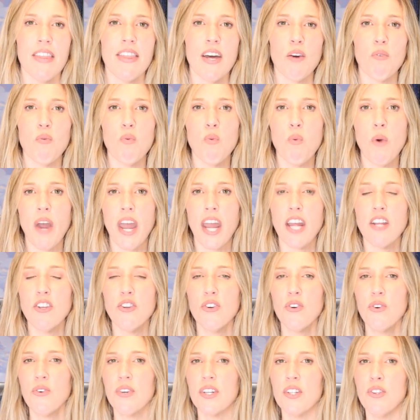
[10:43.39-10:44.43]
that when
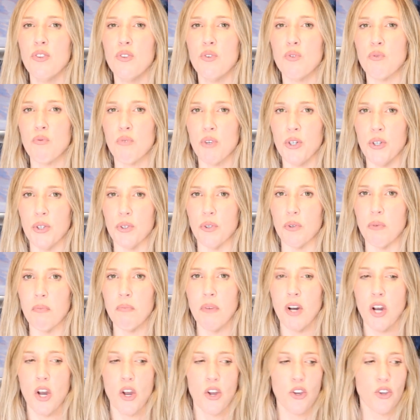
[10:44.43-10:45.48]
you're in the room,
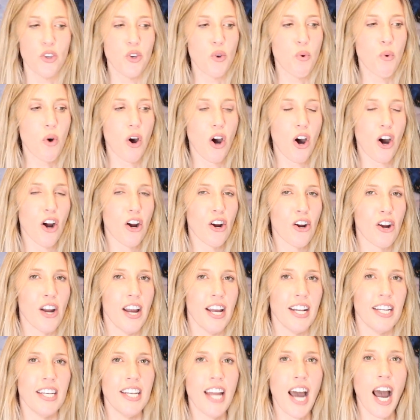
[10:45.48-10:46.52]
you are
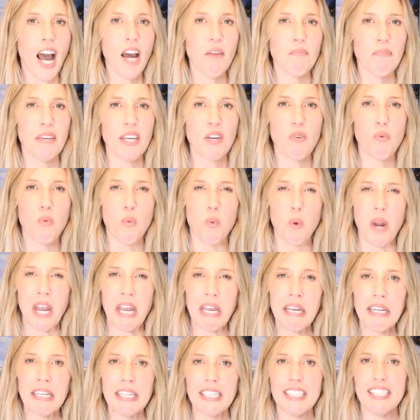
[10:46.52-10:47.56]
not being
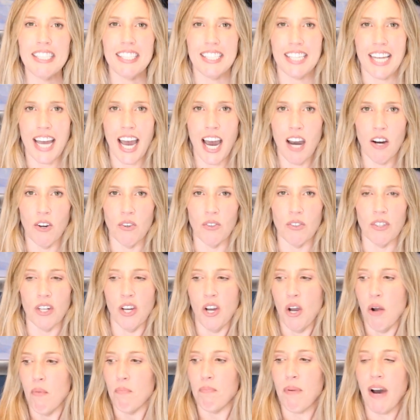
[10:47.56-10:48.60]
weighted down
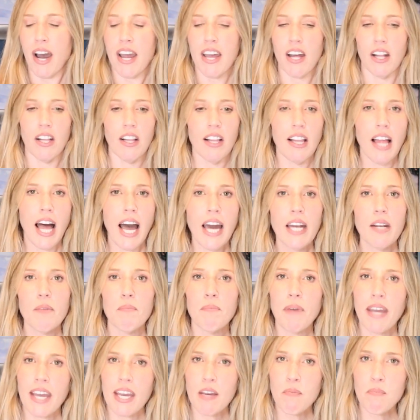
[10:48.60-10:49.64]
by a lot of
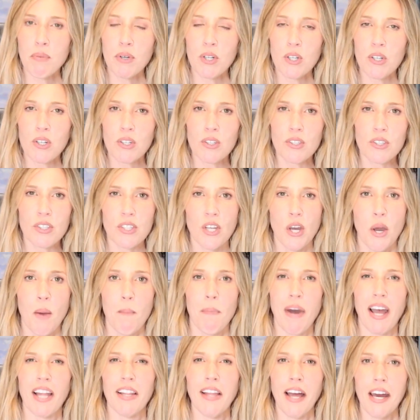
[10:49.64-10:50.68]
papers,
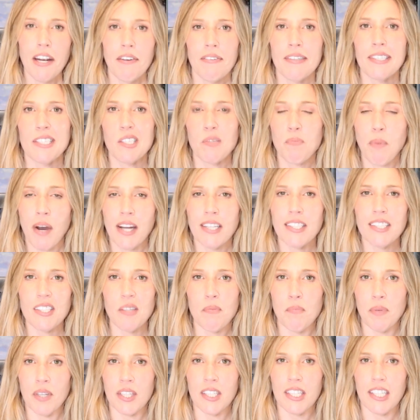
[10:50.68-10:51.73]
by a lot of
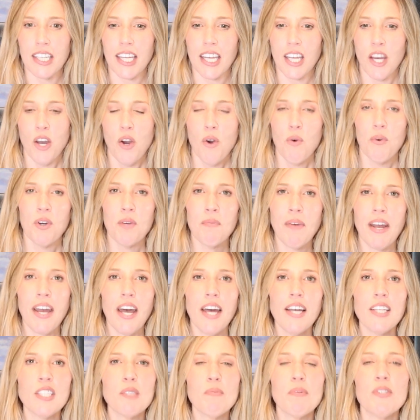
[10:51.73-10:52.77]
responsibility. When my
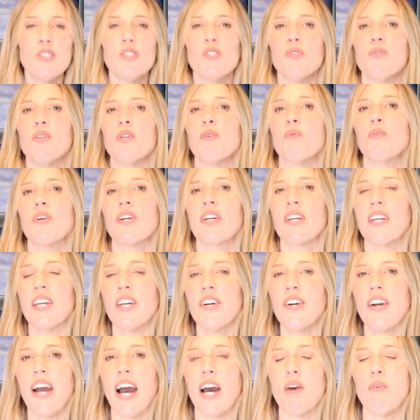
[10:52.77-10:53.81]
husband's doing work
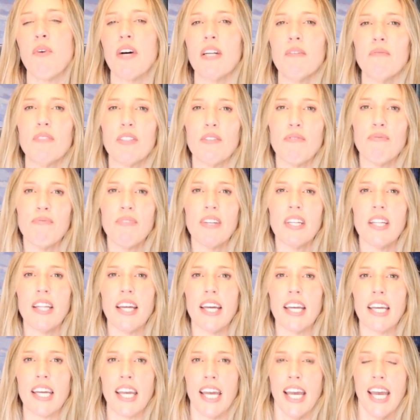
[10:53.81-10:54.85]
here, I want him to feel
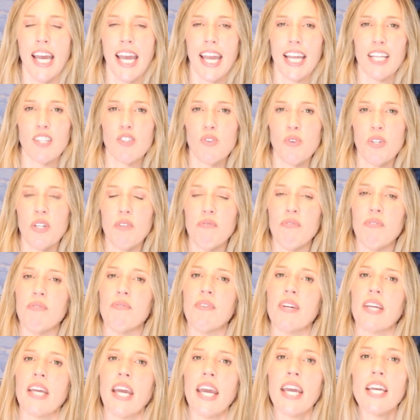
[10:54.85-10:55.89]
like it's sort of a
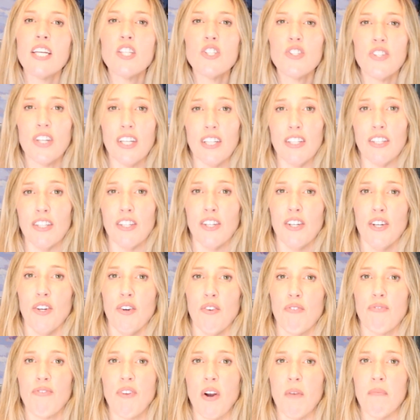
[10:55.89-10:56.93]
vacation
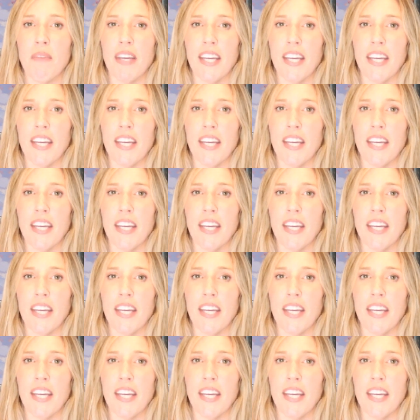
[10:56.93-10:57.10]
from